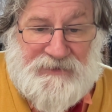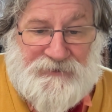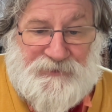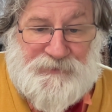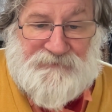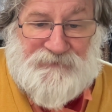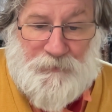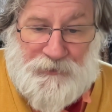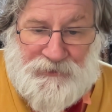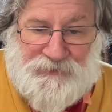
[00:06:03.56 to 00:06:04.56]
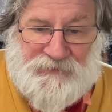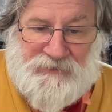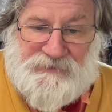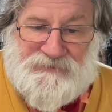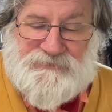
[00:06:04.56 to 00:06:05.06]
agree with every word
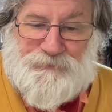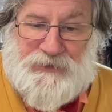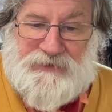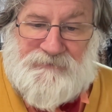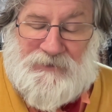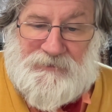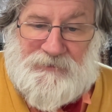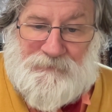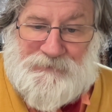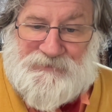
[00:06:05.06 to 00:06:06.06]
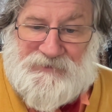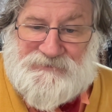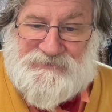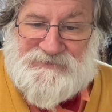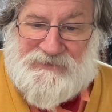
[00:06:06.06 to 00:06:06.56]
this brave young
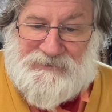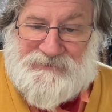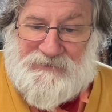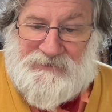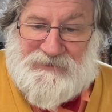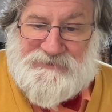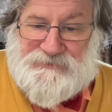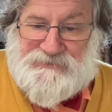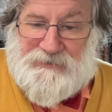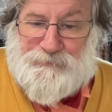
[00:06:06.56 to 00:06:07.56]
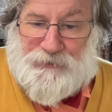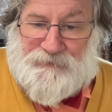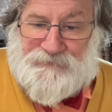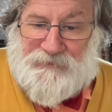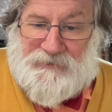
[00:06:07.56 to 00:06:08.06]
commentator said. As you say,
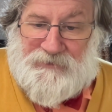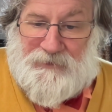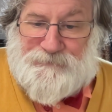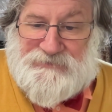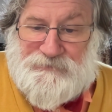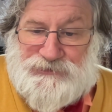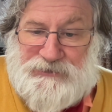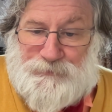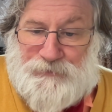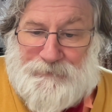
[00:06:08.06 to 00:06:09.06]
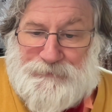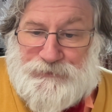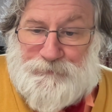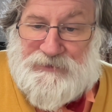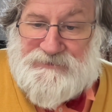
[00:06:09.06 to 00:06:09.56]
Prof, absolute cheap rubbish
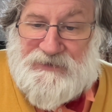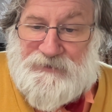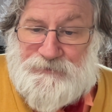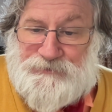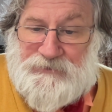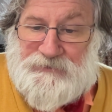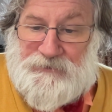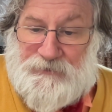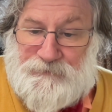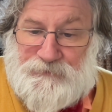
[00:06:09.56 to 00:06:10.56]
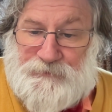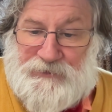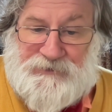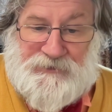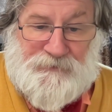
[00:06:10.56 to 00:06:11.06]
replacing good local
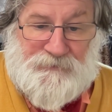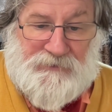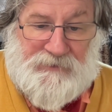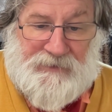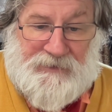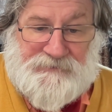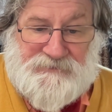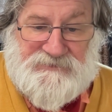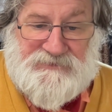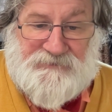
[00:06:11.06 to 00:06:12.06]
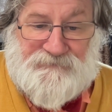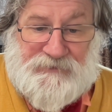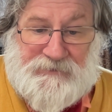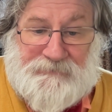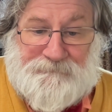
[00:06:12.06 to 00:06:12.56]
radio and
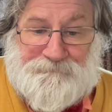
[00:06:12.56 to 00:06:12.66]
TV.